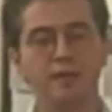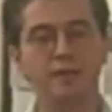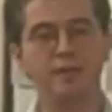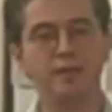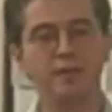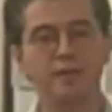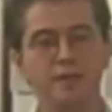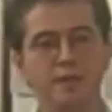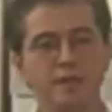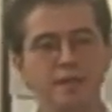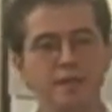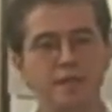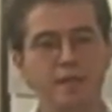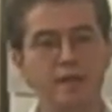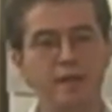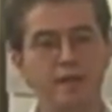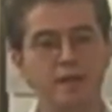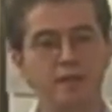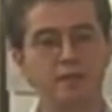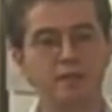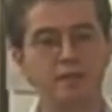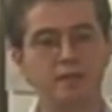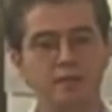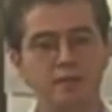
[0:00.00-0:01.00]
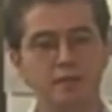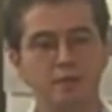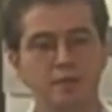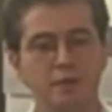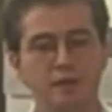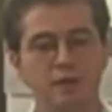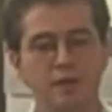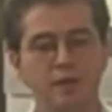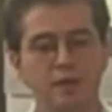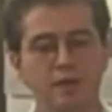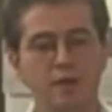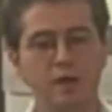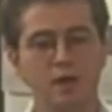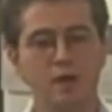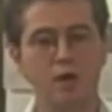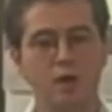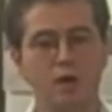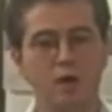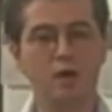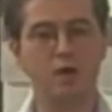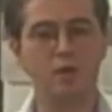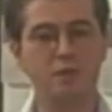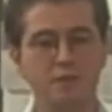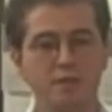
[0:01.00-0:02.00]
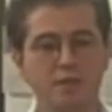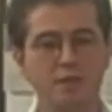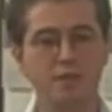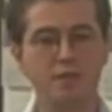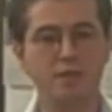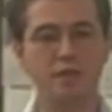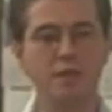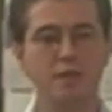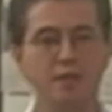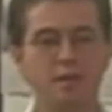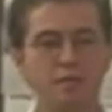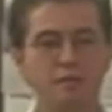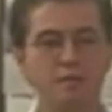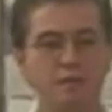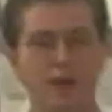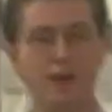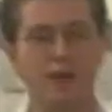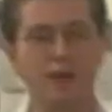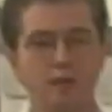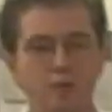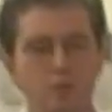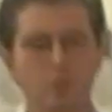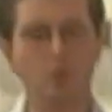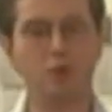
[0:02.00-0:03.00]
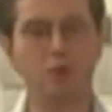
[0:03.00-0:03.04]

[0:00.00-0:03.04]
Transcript: instead of seeing the value